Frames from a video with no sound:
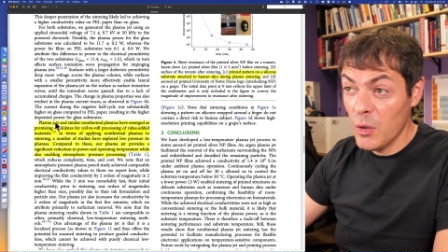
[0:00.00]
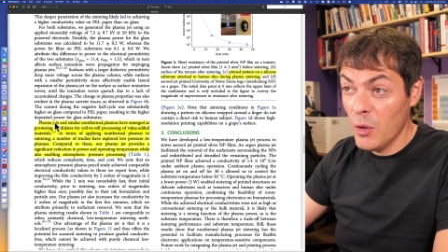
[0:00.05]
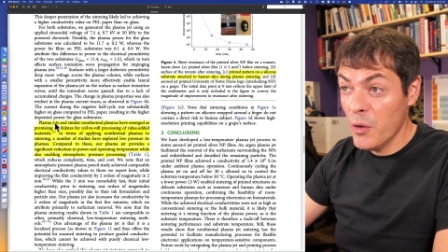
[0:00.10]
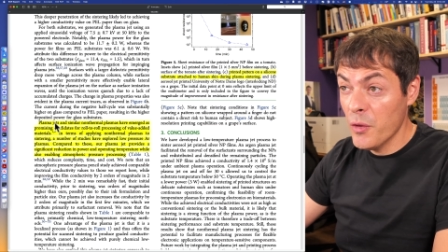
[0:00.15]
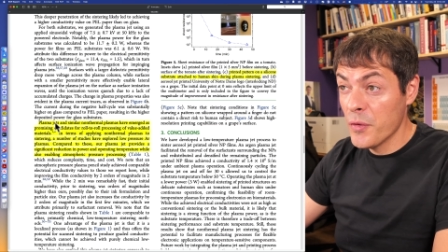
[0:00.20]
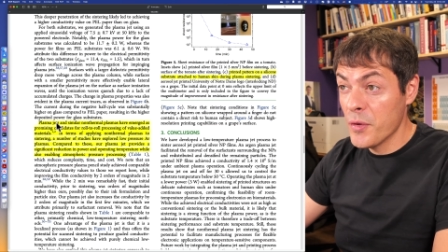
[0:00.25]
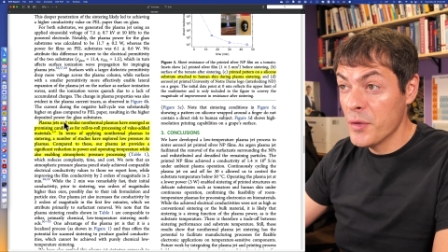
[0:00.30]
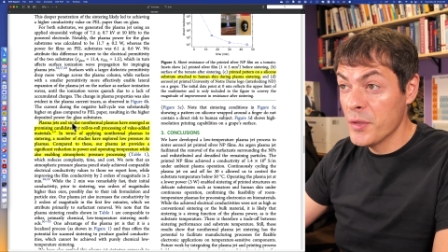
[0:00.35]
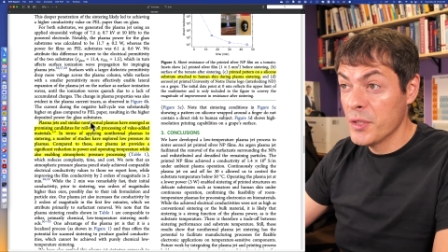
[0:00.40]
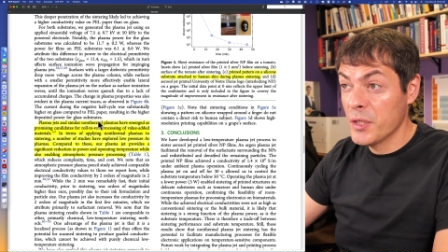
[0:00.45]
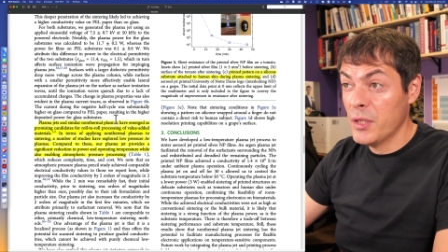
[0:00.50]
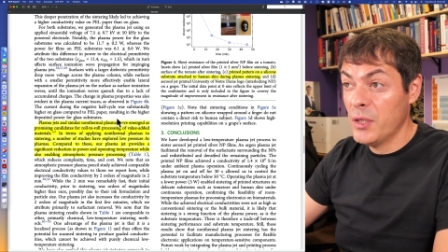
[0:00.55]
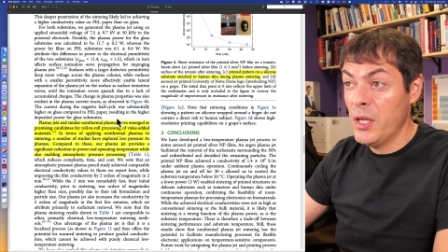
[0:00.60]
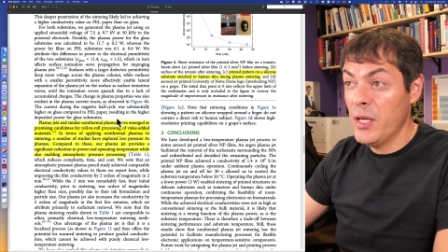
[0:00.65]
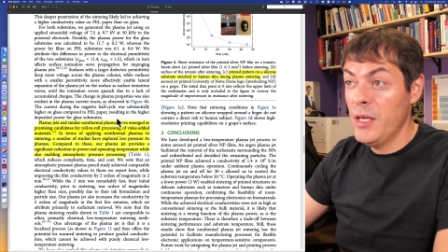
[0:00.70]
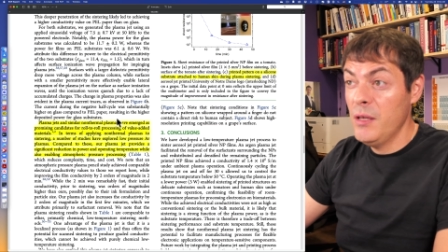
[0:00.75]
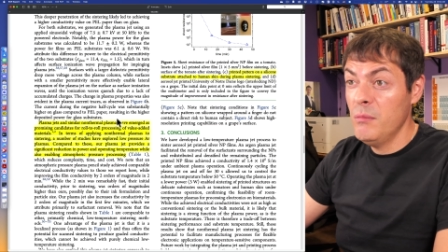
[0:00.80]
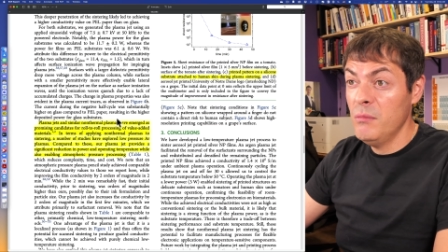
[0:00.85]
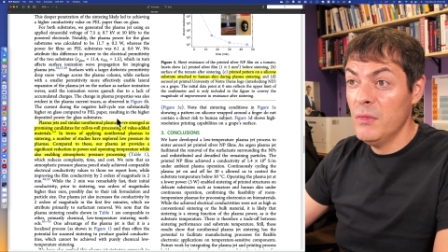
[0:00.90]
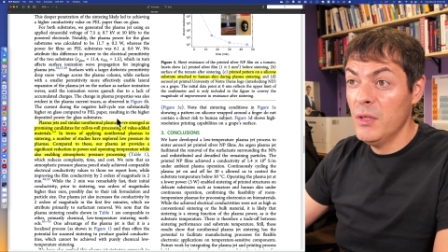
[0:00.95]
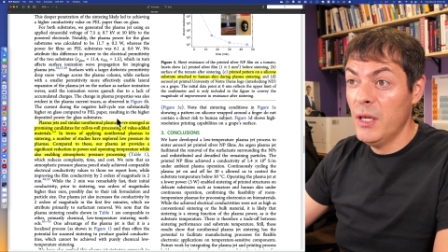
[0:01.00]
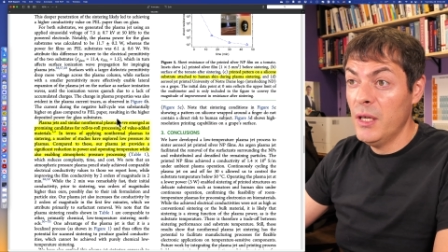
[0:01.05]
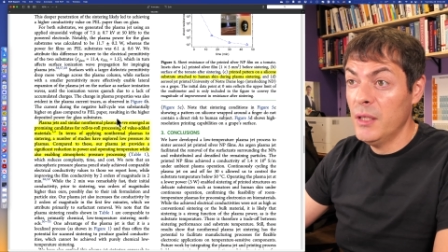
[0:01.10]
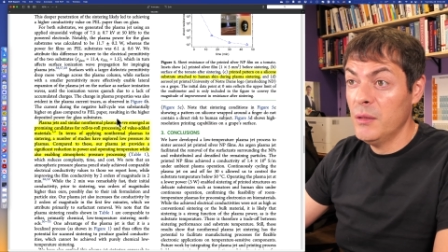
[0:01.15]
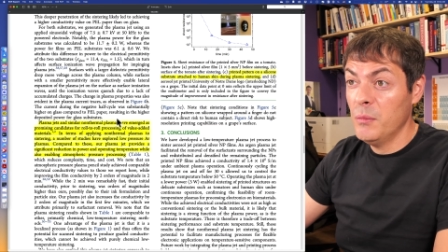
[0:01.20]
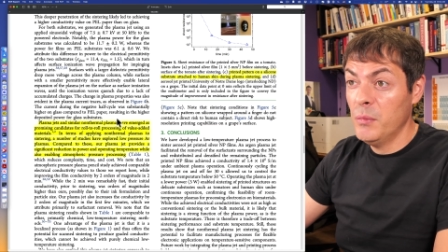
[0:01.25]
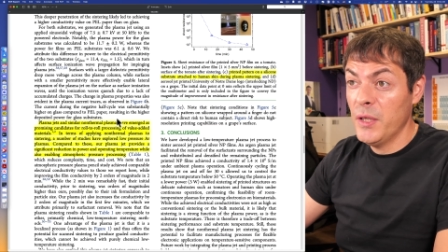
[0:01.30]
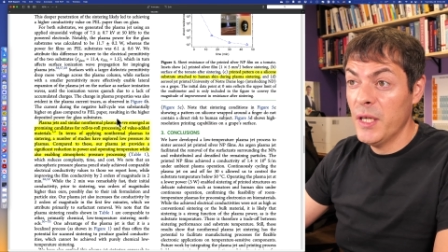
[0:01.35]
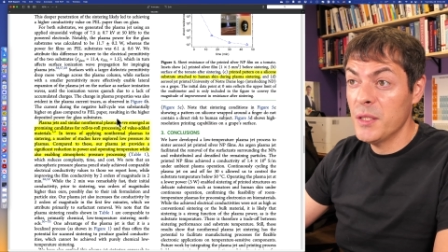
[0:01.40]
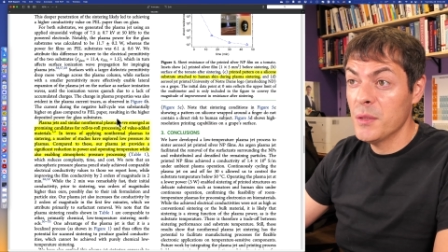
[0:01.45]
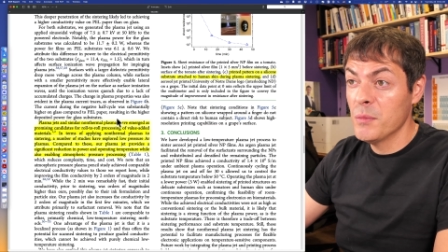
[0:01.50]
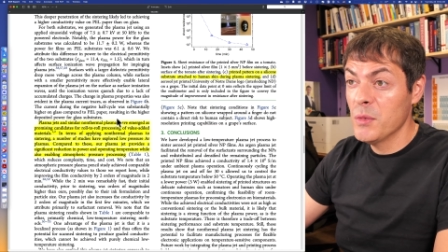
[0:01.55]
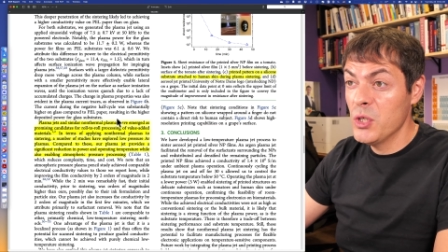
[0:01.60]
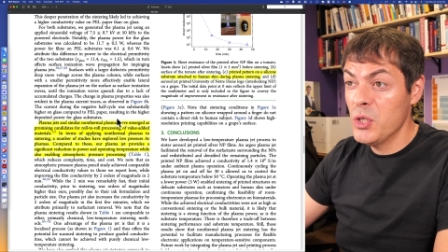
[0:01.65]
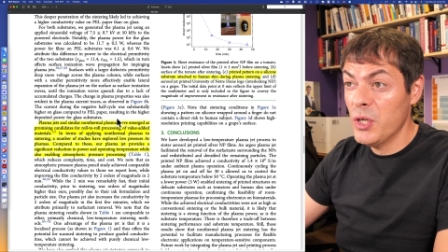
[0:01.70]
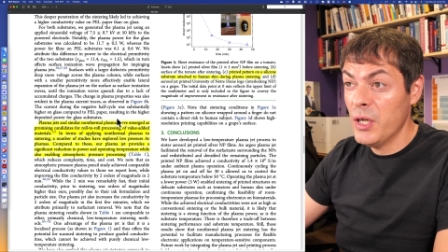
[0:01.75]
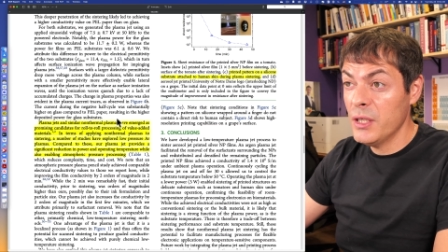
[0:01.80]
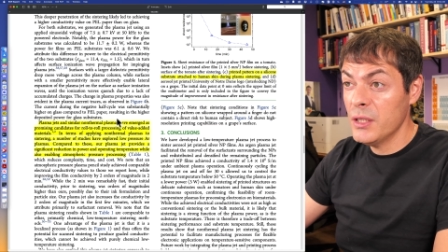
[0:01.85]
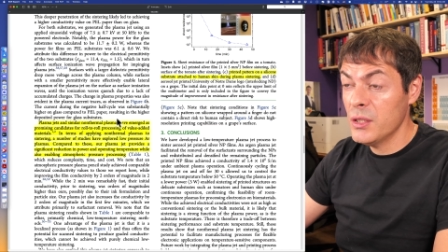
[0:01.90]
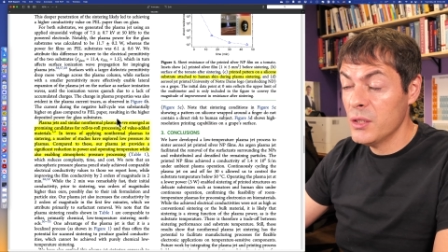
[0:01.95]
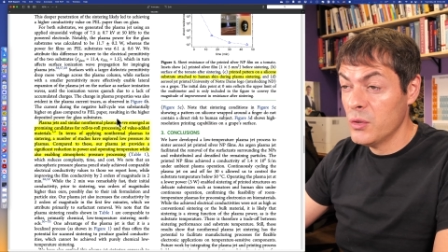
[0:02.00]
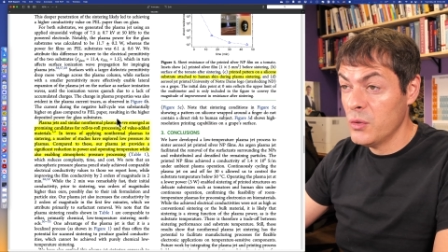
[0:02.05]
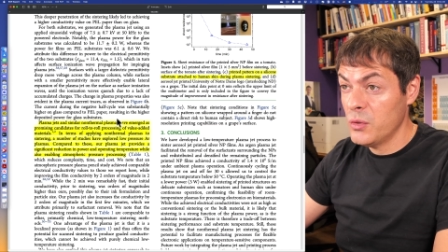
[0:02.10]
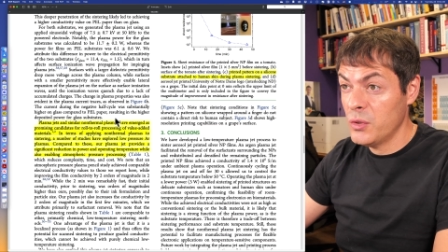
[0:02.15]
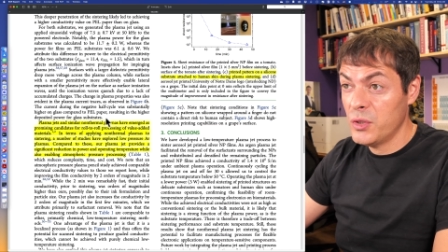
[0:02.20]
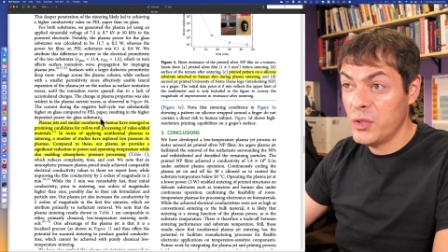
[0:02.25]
authors claim that plasma jets or